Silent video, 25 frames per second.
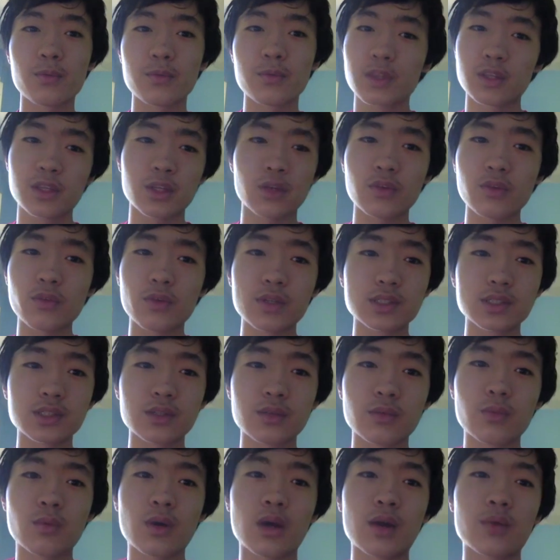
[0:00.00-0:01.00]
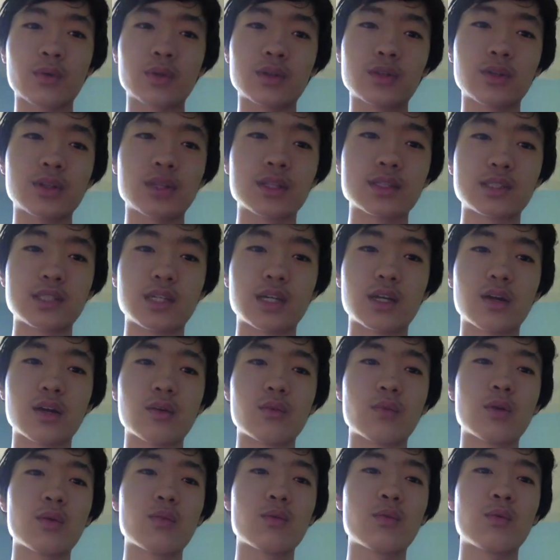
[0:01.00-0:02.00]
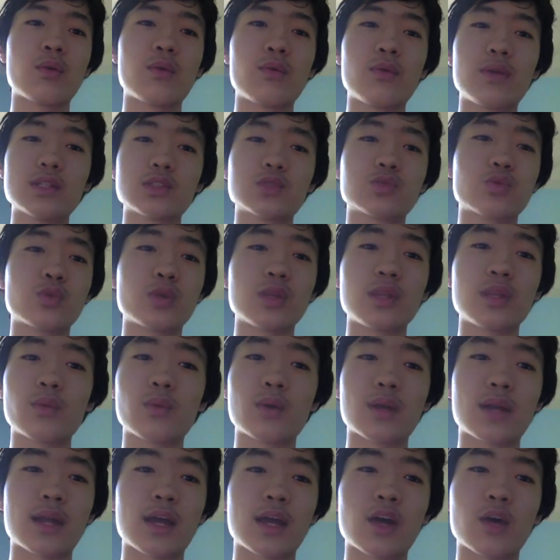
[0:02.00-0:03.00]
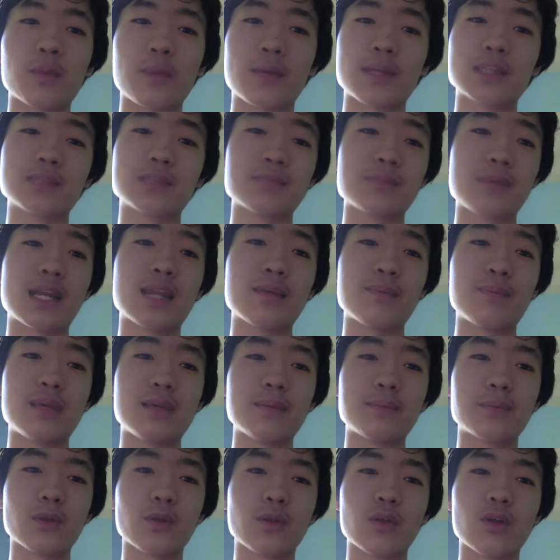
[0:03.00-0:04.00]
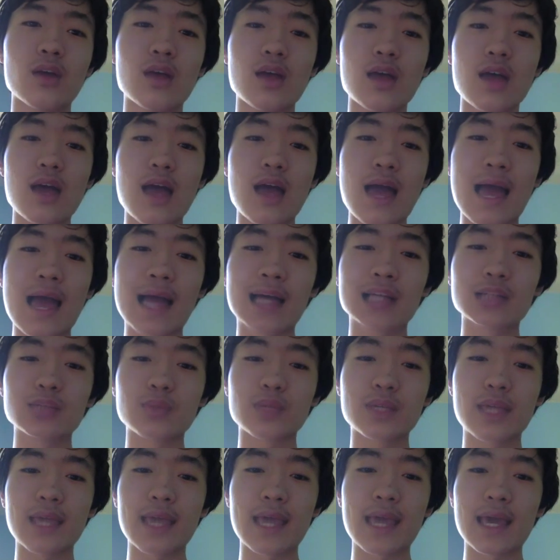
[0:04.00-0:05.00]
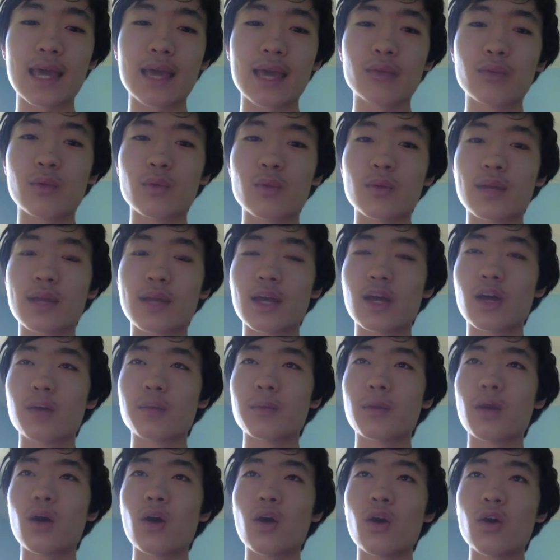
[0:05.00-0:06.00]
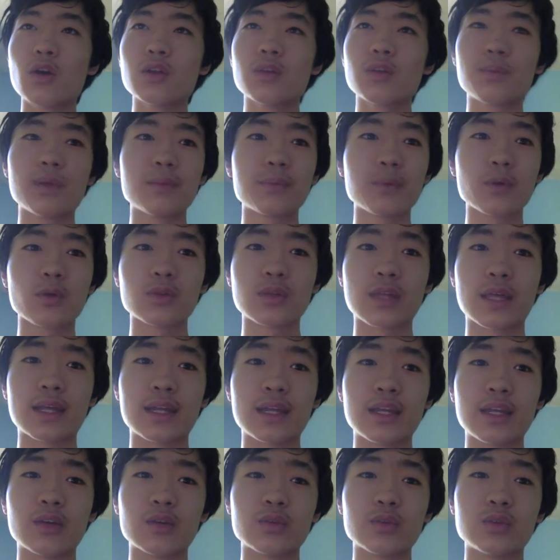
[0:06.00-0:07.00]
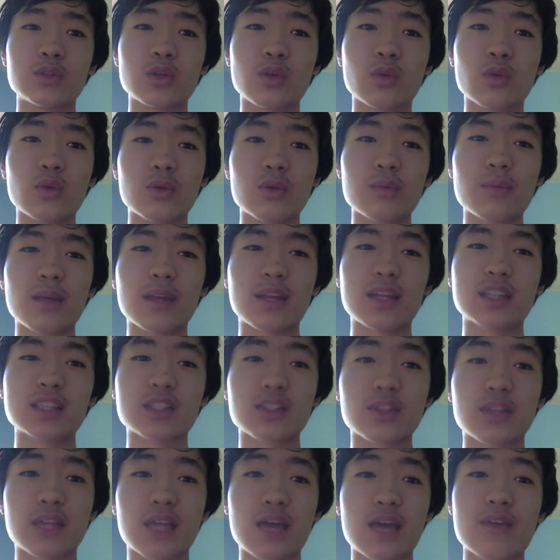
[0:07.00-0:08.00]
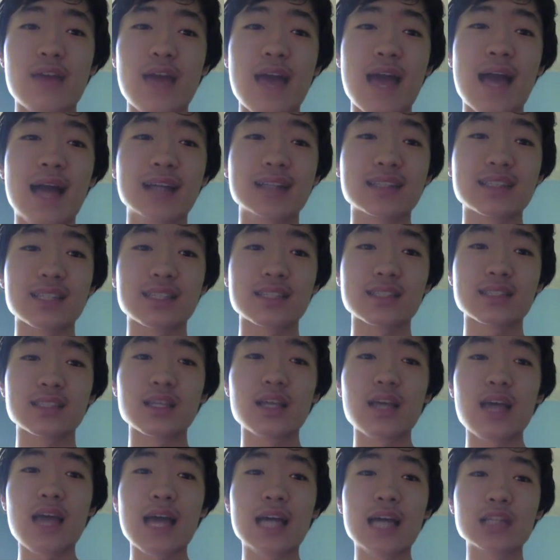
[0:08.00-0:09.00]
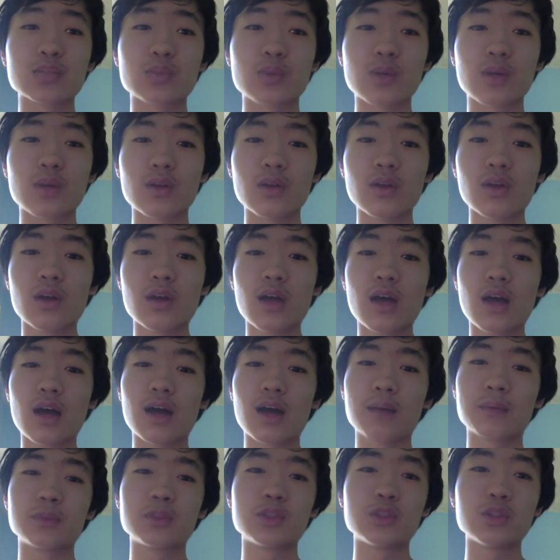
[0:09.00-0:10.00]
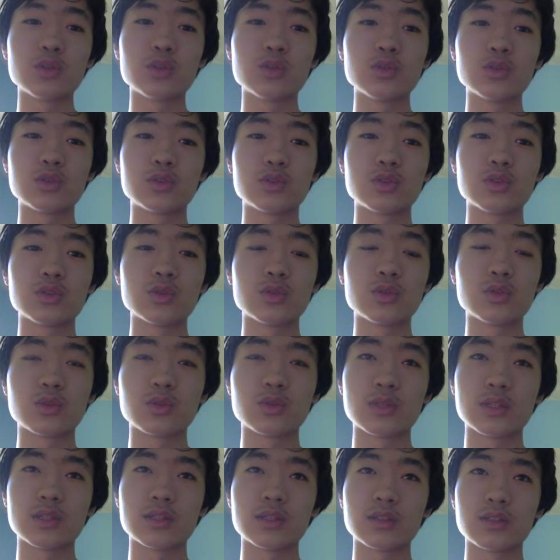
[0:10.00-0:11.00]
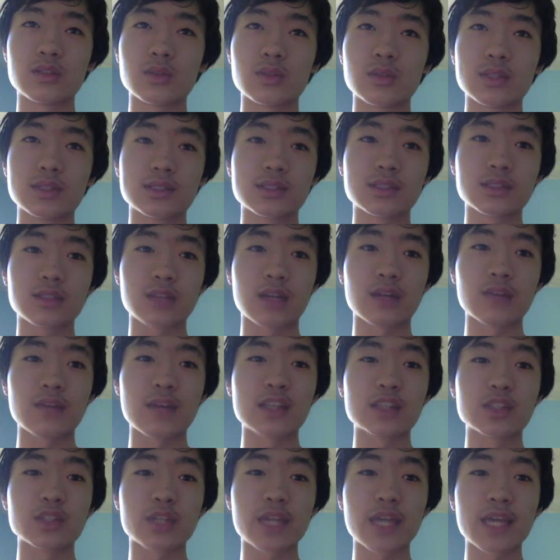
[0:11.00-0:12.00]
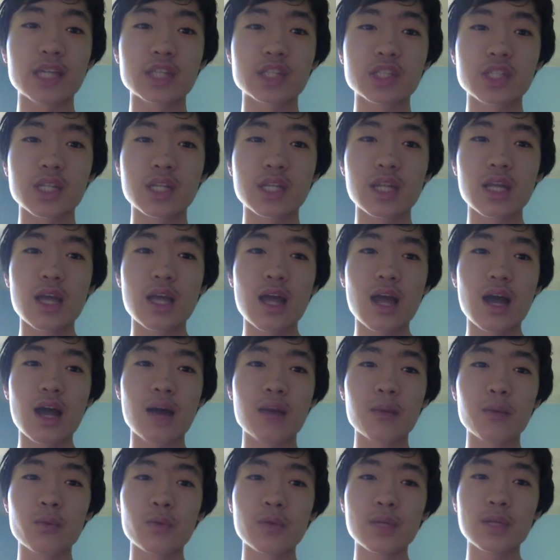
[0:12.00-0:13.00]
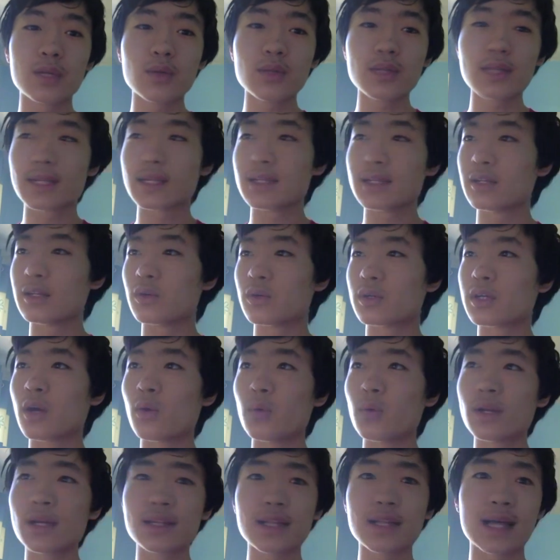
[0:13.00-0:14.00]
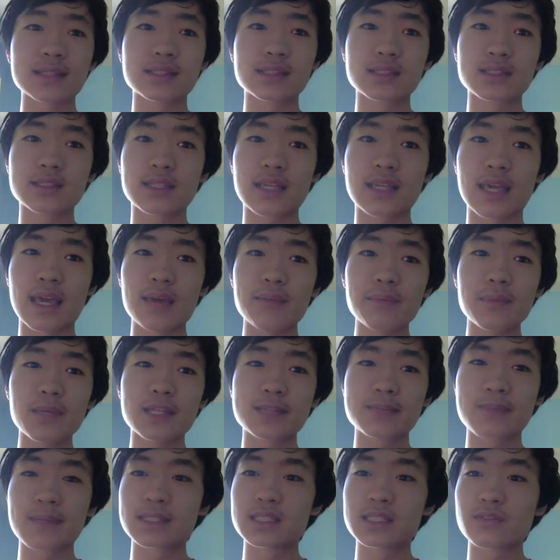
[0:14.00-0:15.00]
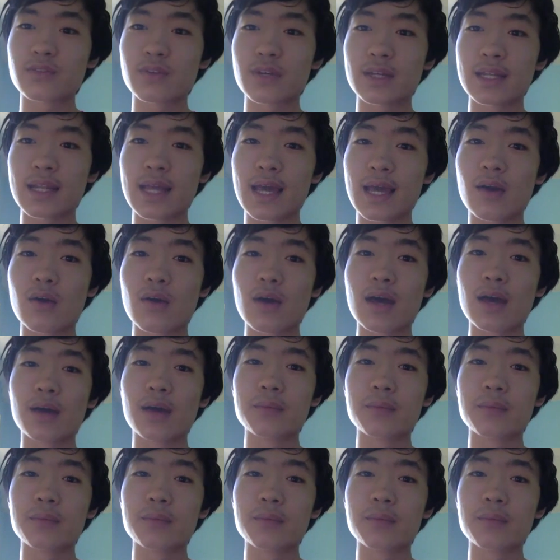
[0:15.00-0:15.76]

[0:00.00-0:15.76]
the only reason why we're doing this here we, we just really want to help as many people as we can. We want to help all the people that you know don't necessarily have access as well um, to to to the to this kind of education. Um, we know that you know coding classes can be expensive right now, um,